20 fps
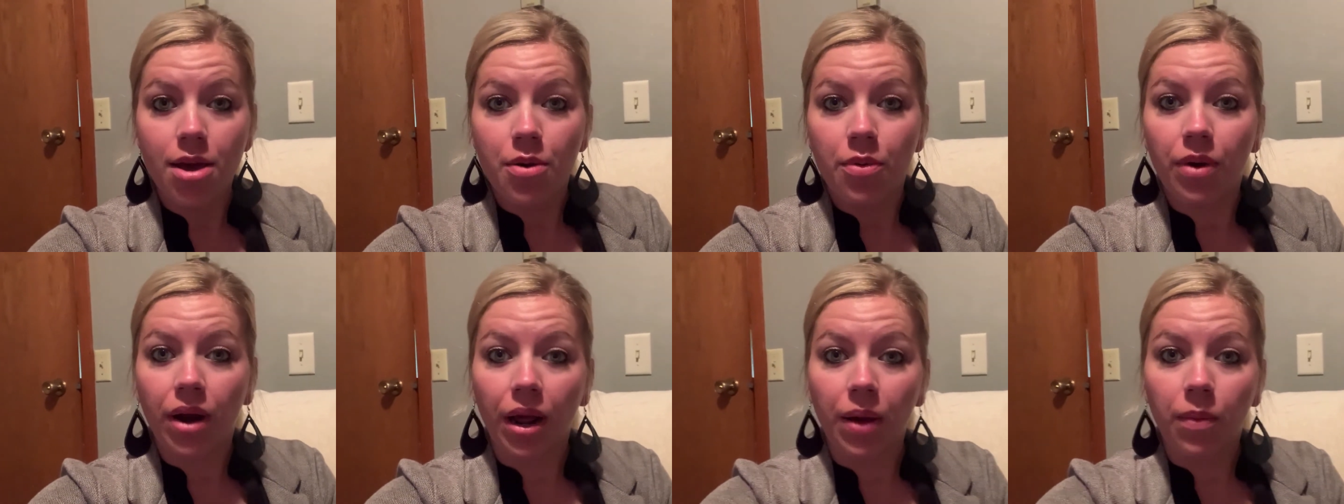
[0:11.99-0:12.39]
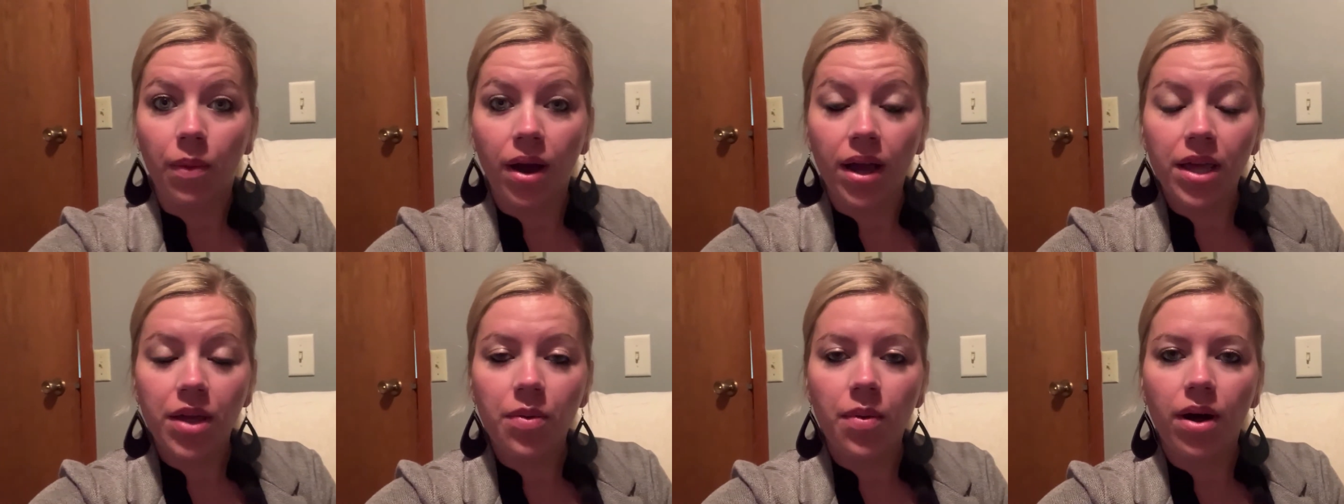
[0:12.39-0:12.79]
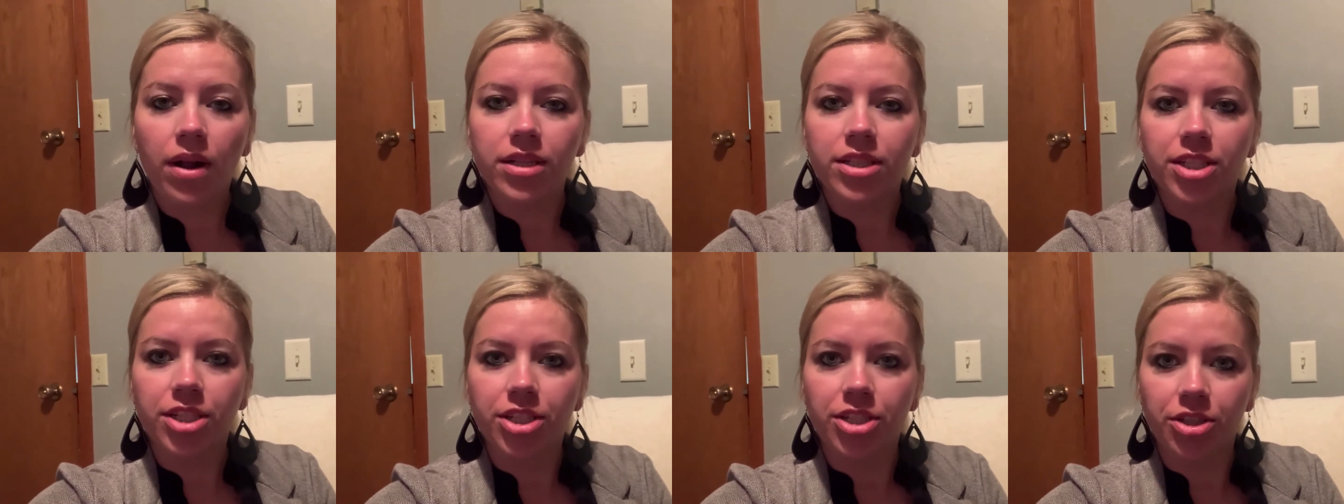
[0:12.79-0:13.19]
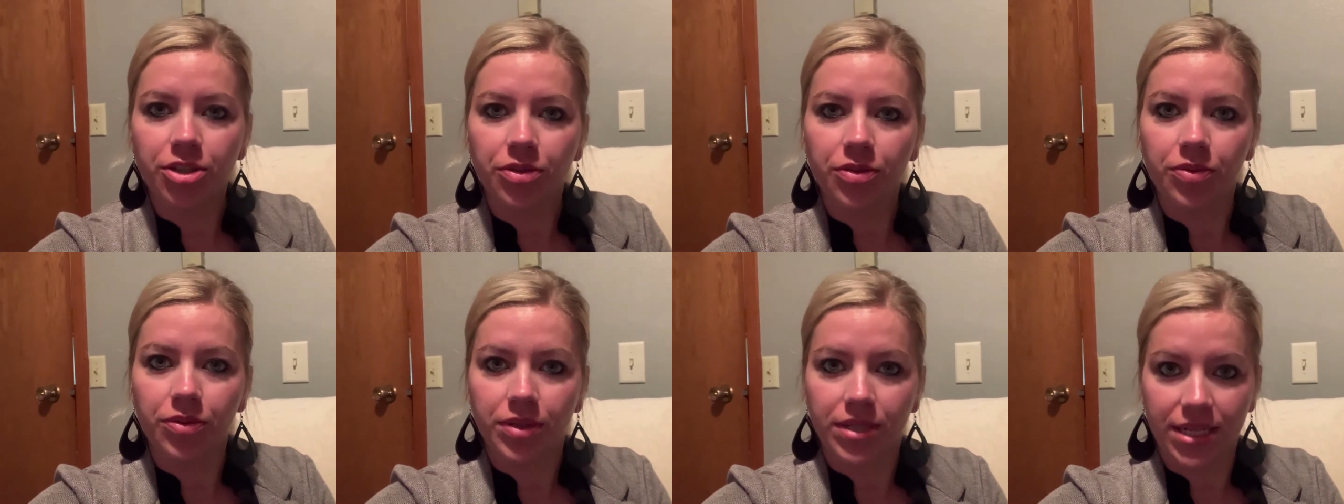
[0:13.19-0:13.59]
What I want you all to
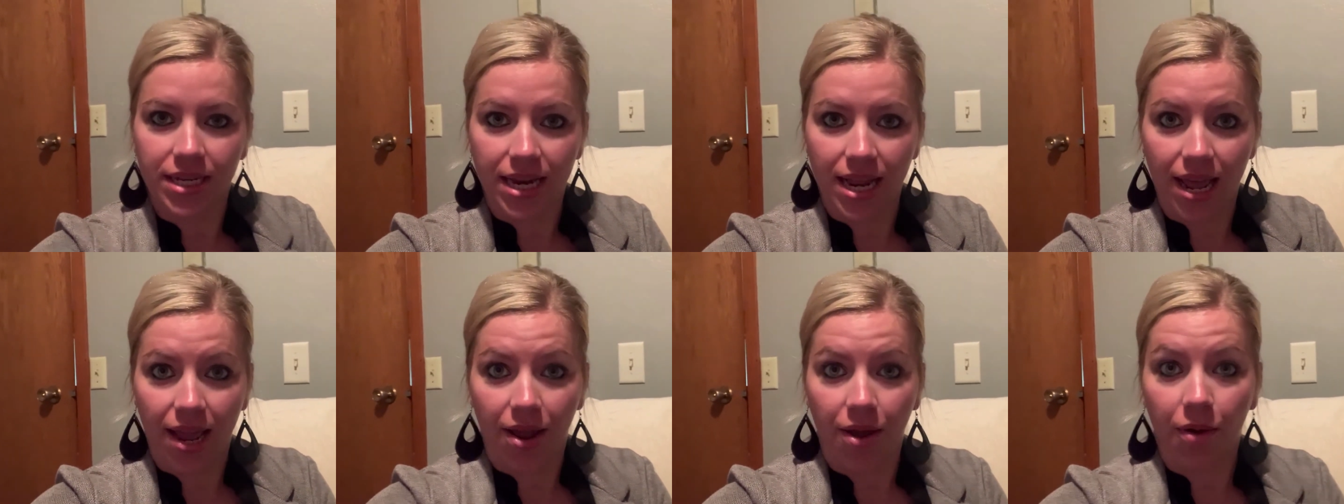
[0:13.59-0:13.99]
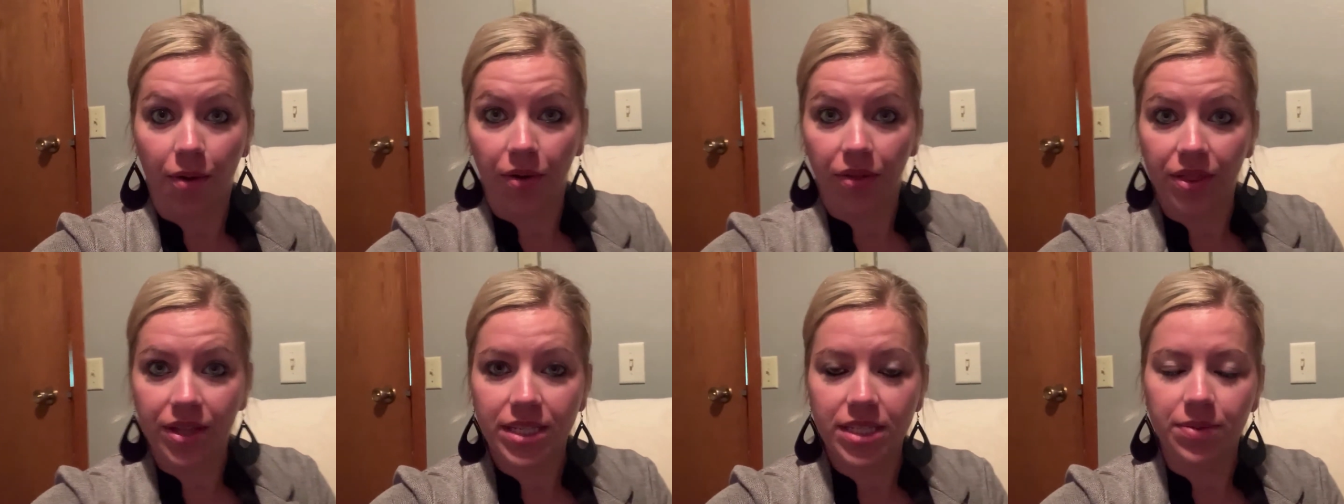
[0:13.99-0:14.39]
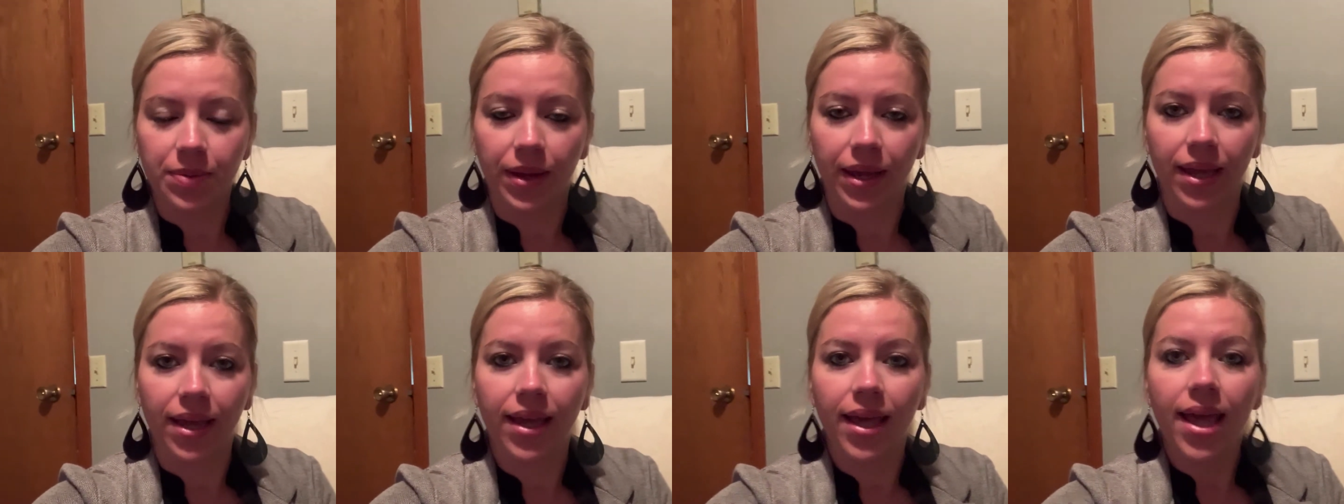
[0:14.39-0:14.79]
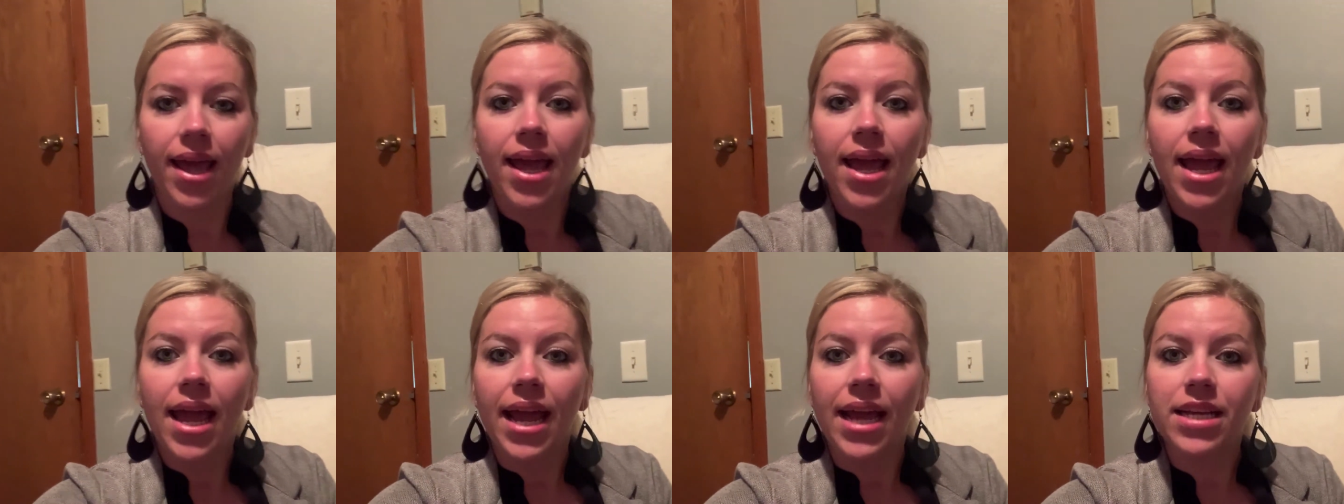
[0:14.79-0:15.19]
do today or this week
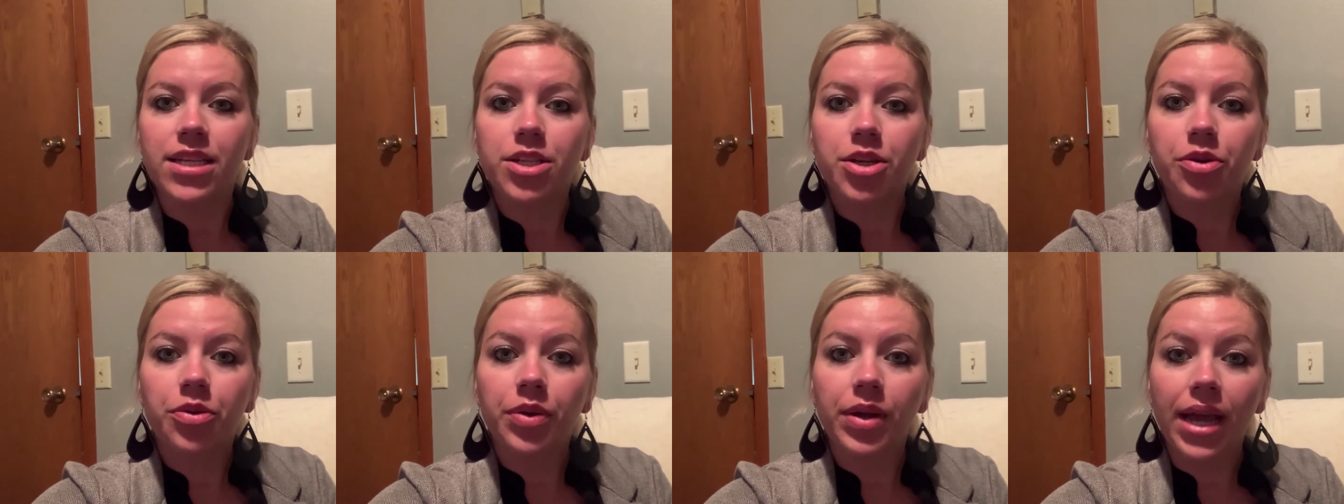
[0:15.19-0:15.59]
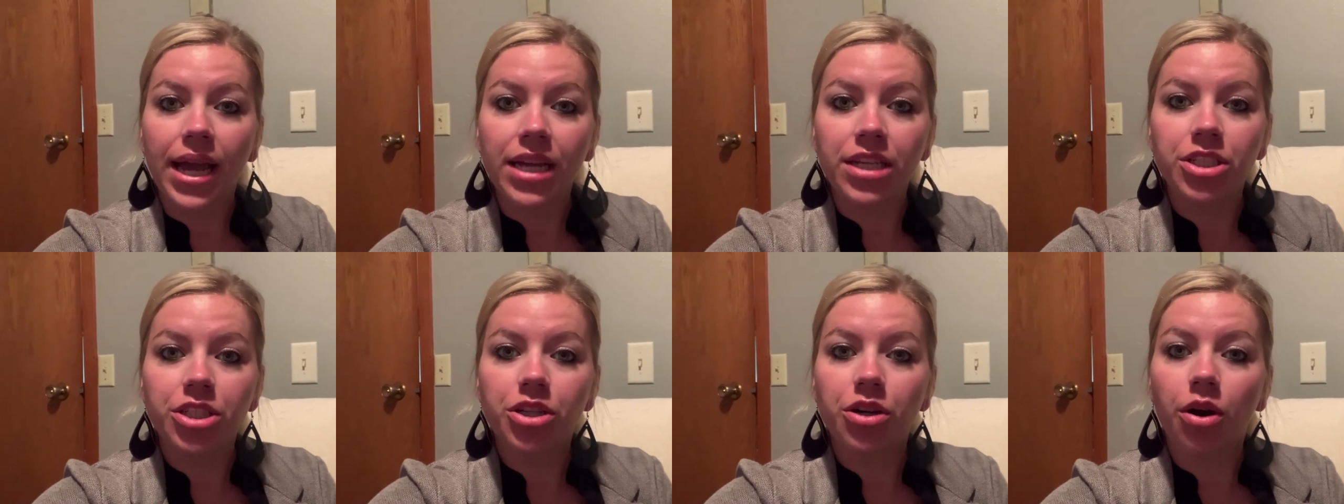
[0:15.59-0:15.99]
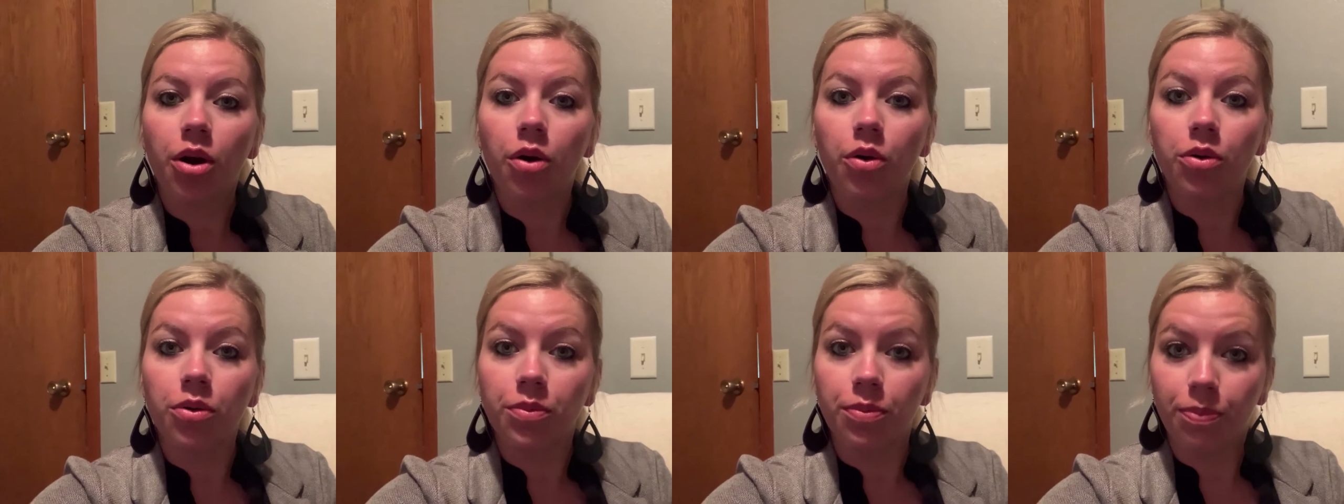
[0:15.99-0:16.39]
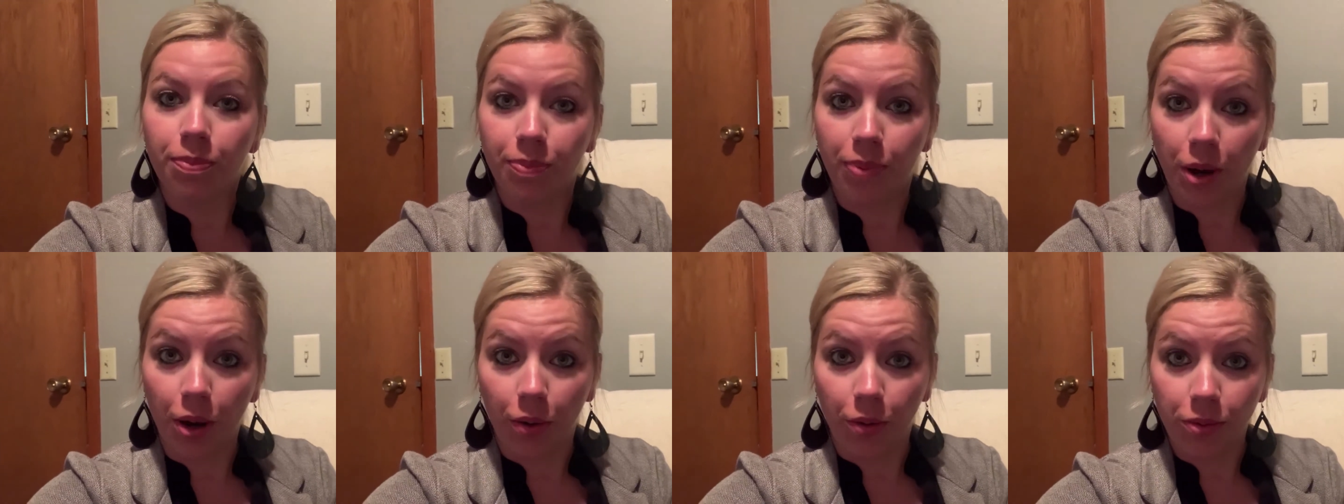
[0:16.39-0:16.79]
is create your own
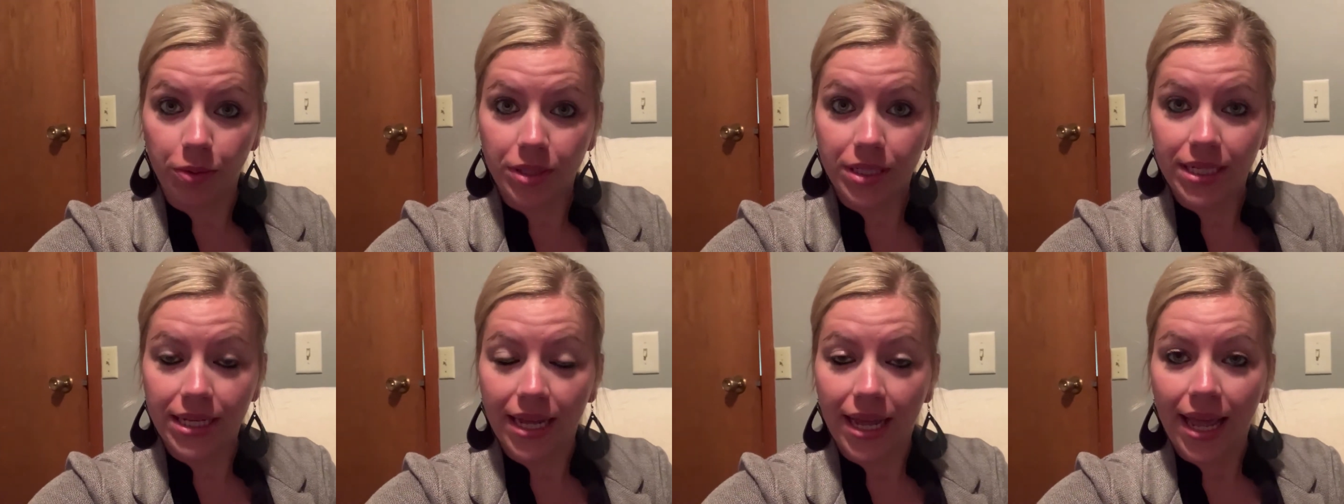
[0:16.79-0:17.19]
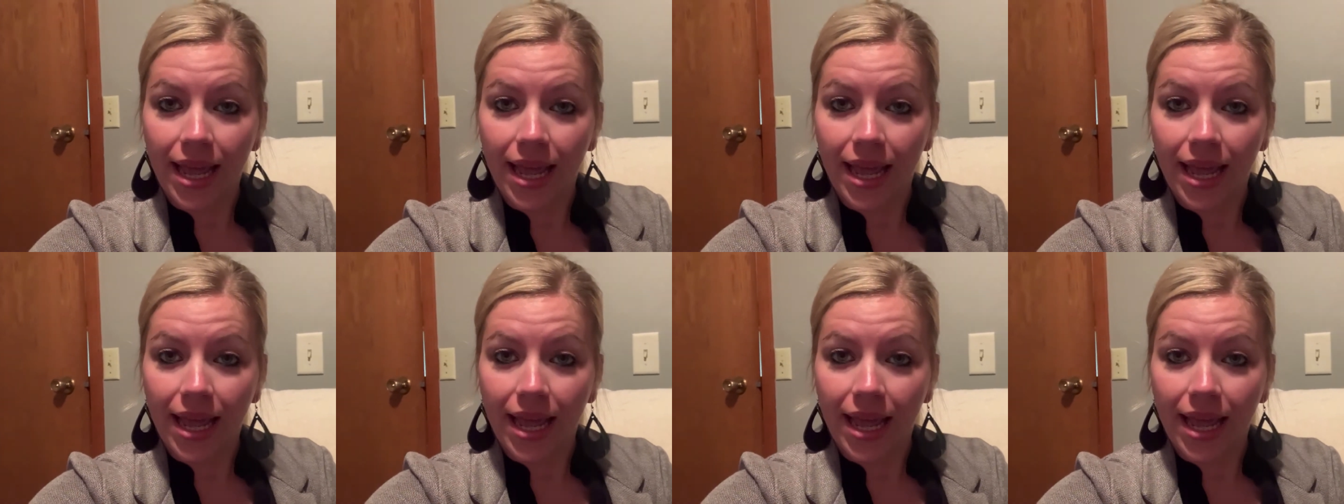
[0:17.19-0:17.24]
boat.